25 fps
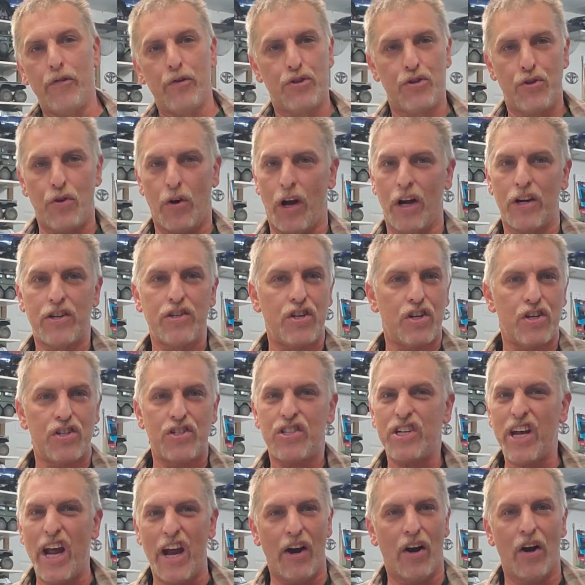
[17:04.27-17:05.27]
trucks just
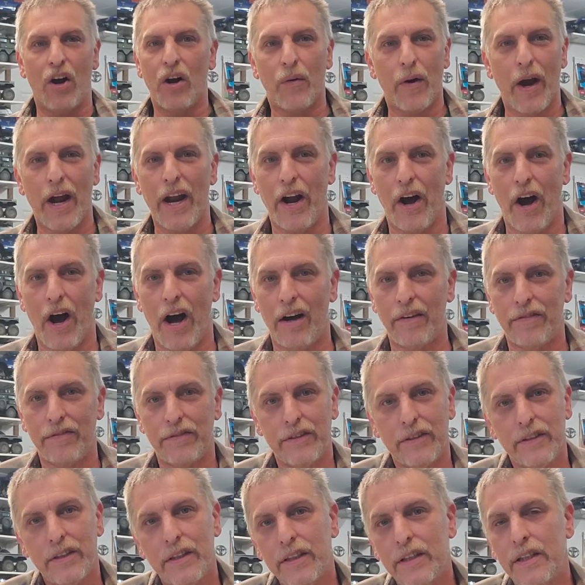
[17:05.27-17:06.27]
tear it right off.
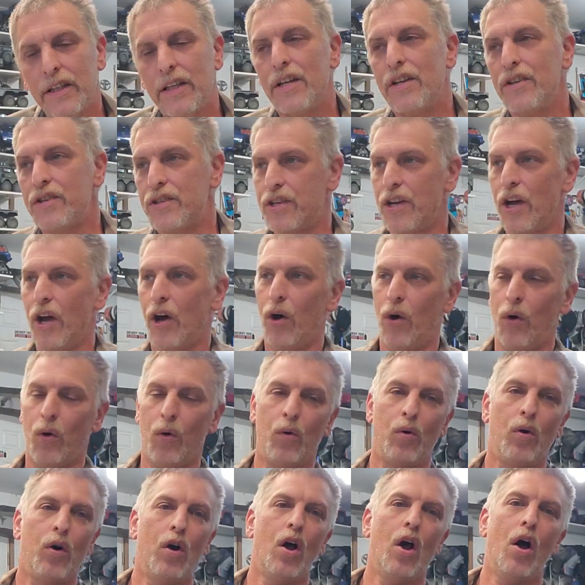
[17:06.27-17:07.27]

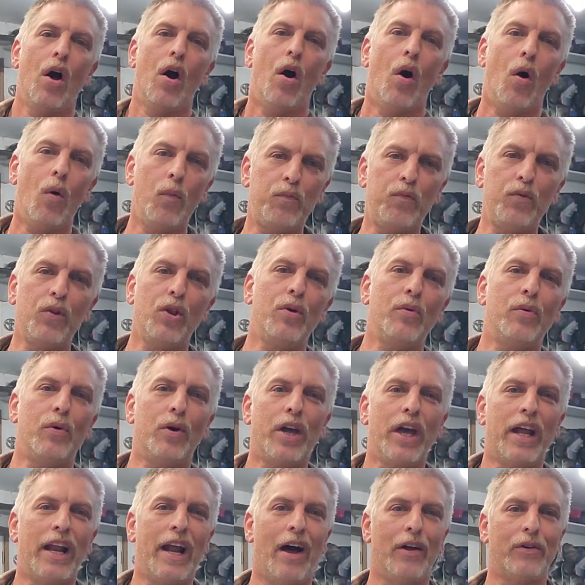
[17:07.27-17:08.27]
So hopefully we'll
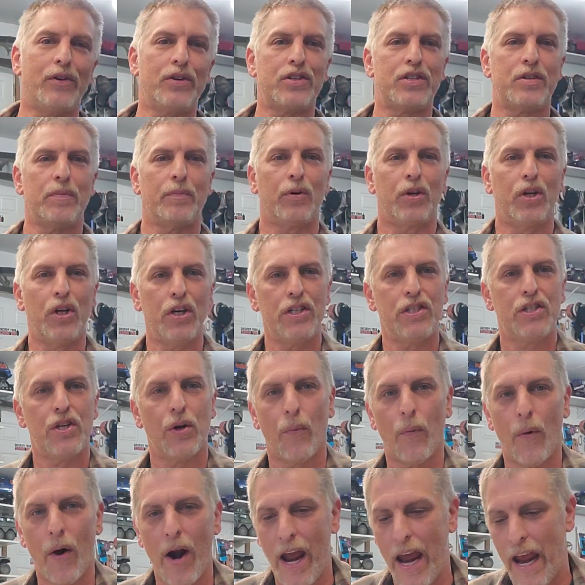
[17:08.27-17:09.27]
get out to some good
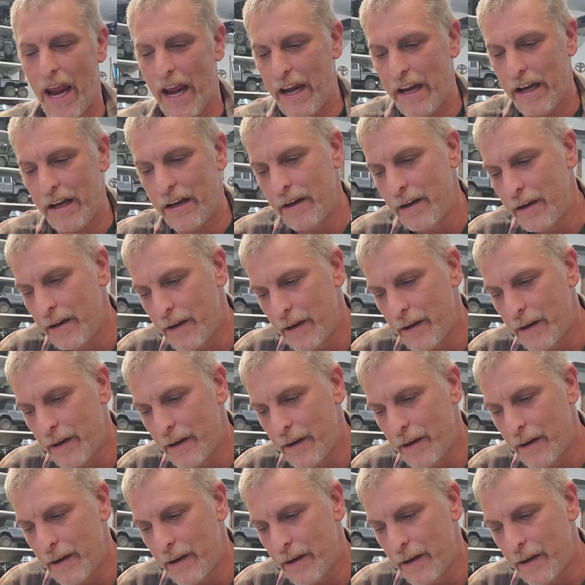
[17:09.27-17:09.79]
terrain,